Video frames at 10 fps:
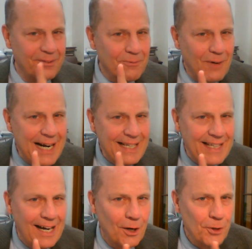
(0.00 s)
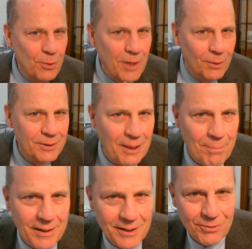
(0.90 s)
right there, you know
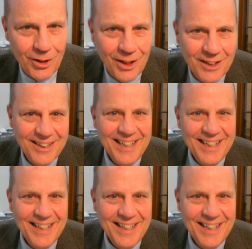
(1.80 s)
something's wrong.